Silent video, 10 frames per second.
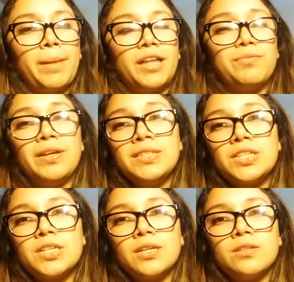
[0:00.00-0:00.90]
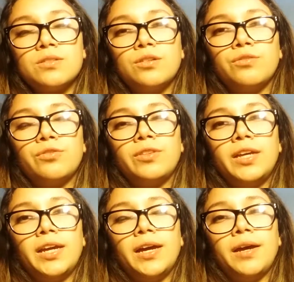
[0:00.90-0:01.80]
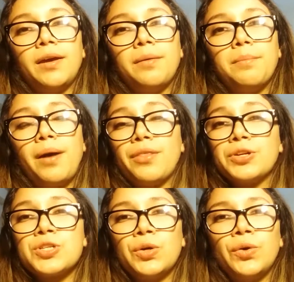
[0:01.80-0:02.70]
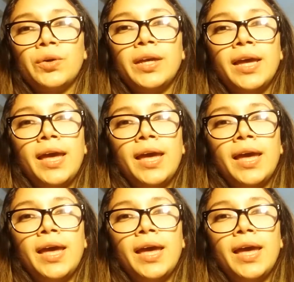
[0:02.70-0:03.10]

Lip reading: advantages of the mother tongue